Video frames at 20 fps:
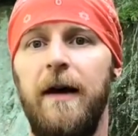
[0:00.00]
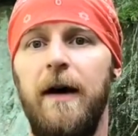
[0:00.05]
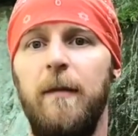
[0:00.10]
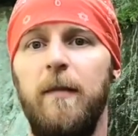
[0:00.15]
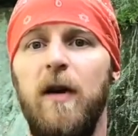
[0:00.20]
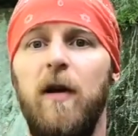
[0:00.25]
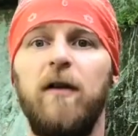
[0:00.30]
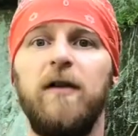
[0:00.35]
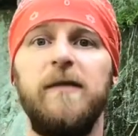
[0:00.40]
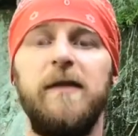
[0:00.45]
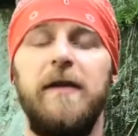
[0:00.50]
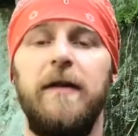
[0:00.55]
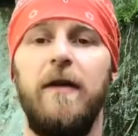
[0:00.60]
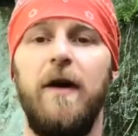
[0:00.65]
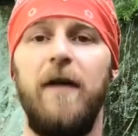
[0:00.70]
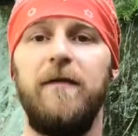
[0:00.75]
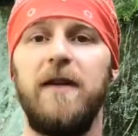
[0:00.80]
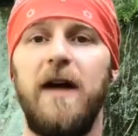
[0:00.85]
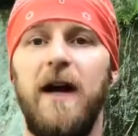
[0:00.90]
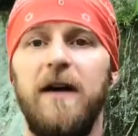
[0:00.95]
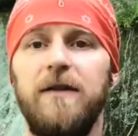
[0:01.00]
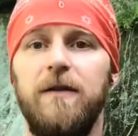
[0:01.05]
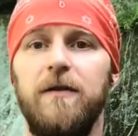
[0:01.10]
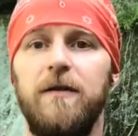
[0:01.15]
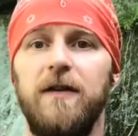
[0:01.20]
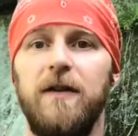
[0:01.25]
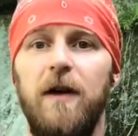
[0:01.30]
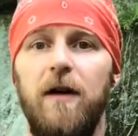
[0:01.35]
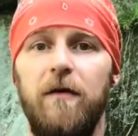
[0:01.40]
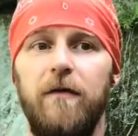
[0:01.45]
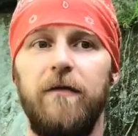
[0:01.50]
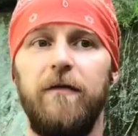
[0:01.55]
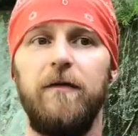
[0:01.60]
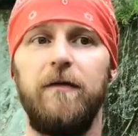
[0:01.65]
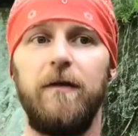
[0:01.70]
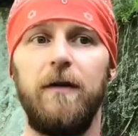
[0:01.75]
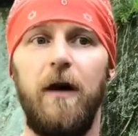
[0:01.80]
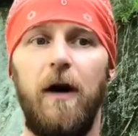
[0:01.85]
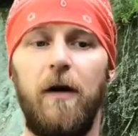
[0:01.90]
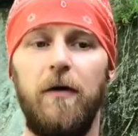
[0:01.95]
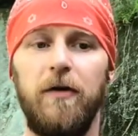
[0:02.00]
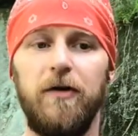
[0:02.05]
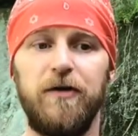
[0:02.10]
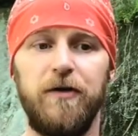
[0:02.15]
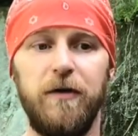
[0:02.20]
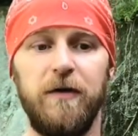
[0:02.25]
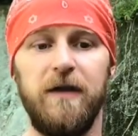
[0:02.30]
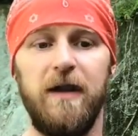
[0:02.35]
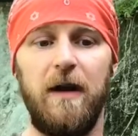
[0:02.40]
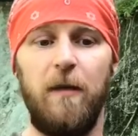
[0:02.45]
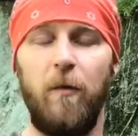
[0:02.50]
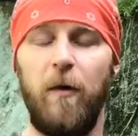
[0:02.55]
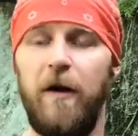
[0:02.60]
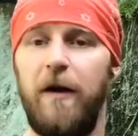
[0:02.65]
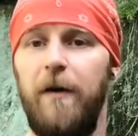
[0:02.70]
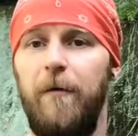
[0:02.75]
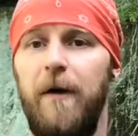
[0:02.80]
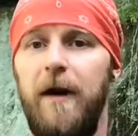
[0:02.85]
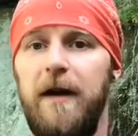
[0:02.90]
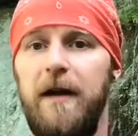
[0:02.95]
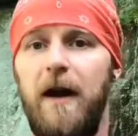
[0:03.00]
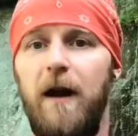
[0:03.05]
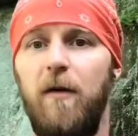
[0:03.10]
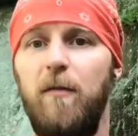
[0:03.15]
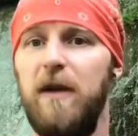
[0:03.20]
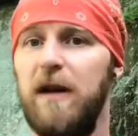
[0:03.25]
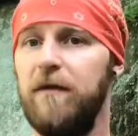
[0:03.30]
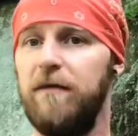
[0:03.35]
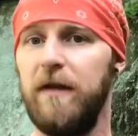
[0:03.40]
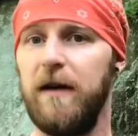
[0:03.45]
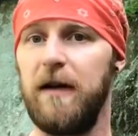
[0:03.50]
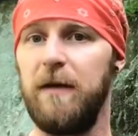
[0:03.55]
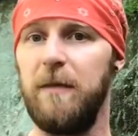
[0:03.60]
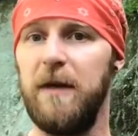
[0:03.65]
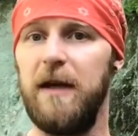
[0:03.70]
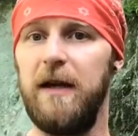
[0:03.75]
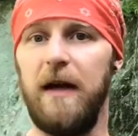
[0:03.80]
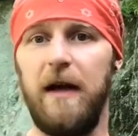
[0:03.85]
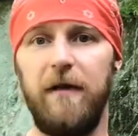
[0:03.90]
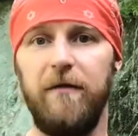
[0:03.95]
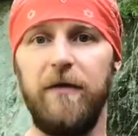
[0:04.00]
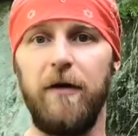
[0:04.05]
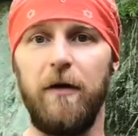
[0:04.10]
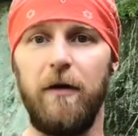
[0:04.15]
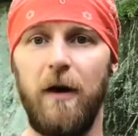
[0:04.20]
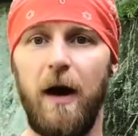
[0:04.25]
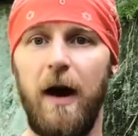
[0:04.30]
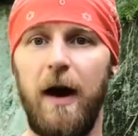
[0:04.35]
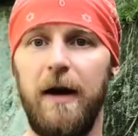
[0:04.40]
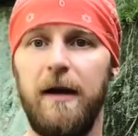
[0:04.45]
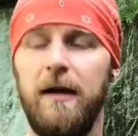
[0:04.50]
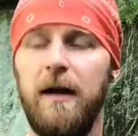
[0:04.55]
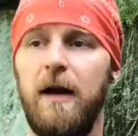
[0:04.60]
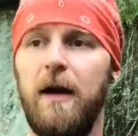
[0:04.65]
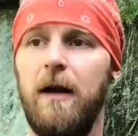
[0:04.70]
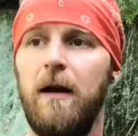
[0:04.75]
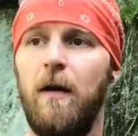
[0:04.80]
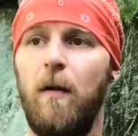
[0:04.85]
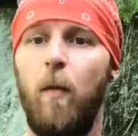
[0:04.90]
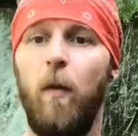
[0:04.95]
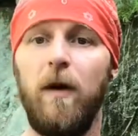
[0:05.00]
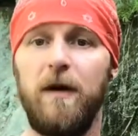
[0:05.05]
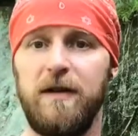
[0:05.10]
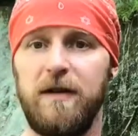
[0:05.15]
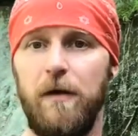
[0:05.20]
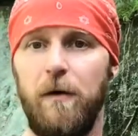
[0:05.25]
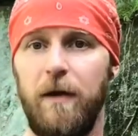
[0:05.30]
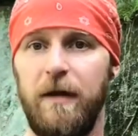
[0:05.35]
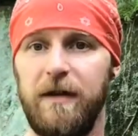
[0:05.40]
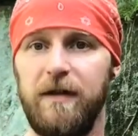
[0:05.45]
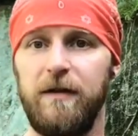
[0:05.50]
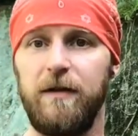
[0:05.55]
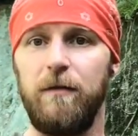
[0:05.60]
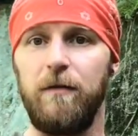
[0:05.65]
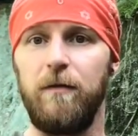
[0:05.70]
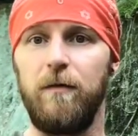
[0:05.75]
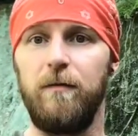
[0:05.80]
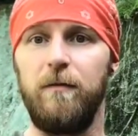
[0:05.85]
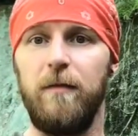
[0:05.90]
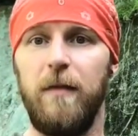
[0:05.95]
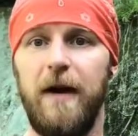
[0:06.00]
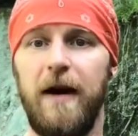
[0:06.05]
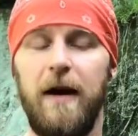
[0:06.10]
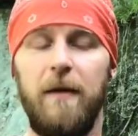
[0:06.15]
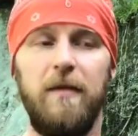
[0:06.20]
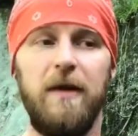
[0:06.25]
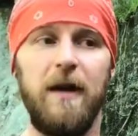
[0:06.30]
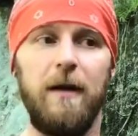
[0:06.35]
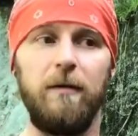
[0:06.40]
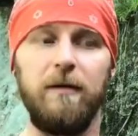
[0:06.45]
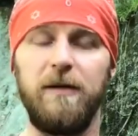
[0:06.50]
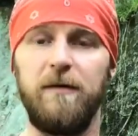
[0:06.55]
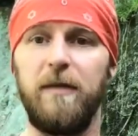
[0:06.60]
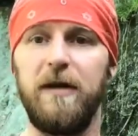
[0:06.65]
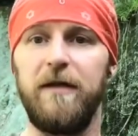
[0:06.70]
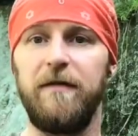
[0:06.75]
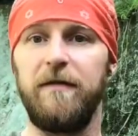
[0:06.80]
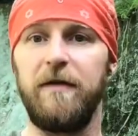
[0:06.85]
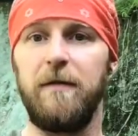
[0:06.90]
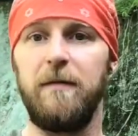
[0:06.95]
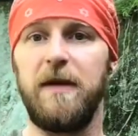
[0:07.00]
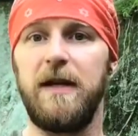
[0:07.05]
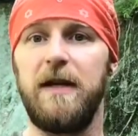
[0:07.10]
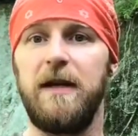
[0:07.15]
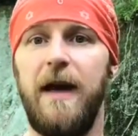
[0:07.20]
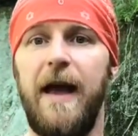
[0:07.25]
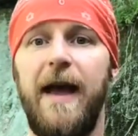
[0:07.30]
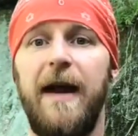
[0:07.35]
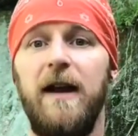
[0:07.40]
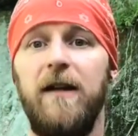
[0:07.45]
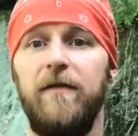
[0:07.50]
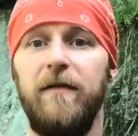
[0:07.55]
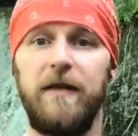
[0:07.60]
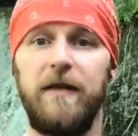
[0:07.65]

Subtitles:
But ultimately, you have to ask yourself, are the shoes that I'm wearing right now benefiting me? And if they're not, what is going to be able to benefit me? And if